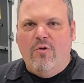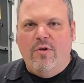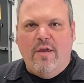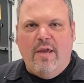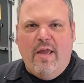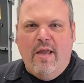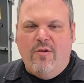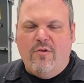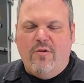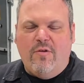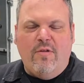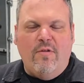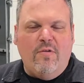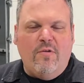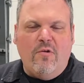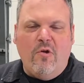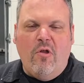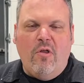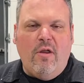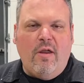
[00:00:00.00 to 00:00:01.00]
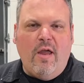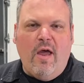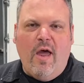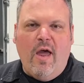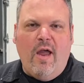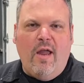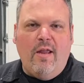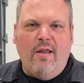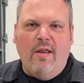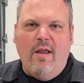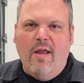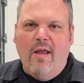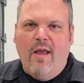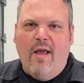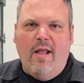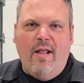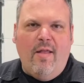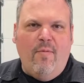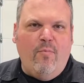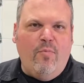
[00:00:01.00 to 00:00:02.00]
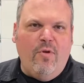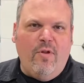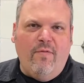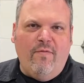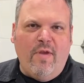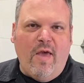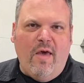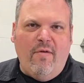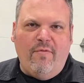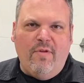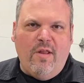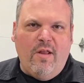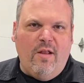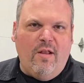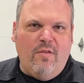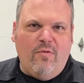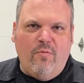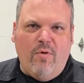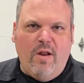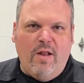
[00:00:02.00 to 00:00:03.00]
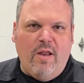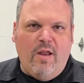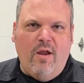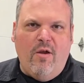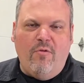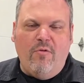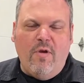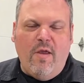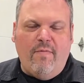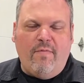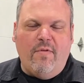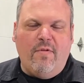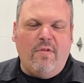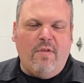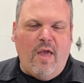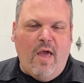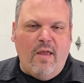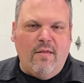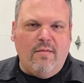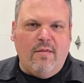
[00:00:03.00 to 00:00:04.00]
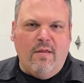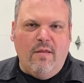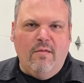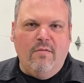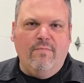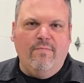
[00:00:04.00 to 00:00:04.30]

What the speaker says: You can't just install a guide and then put a valve in and it's ready to go. You have to size it.